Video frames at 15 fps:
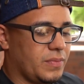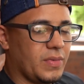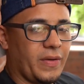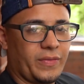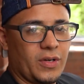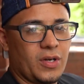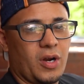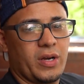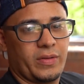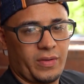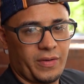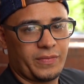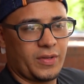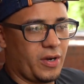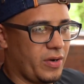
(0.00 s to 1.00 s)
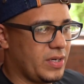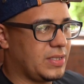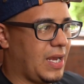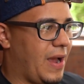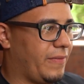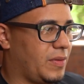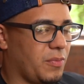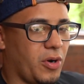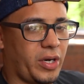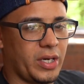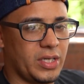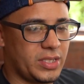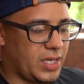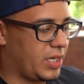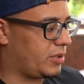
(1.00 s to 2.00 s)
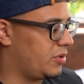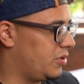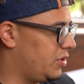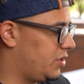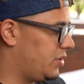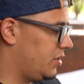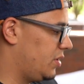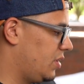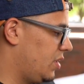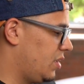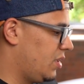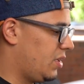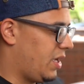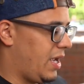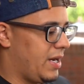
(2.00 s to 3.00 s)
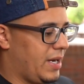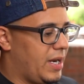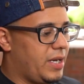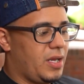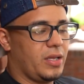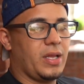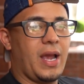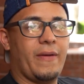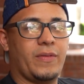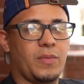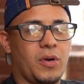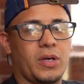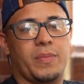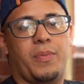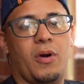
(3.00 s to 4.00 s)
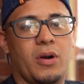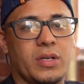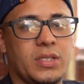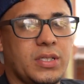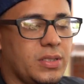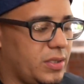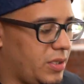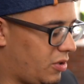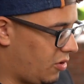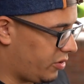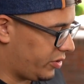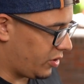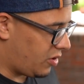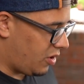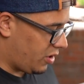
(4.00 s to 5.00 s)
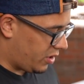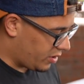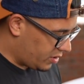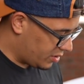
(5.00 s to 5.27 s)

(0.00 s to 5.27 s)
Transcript: If there is aftermarket injectors and any other aftermarket parts that are on the car.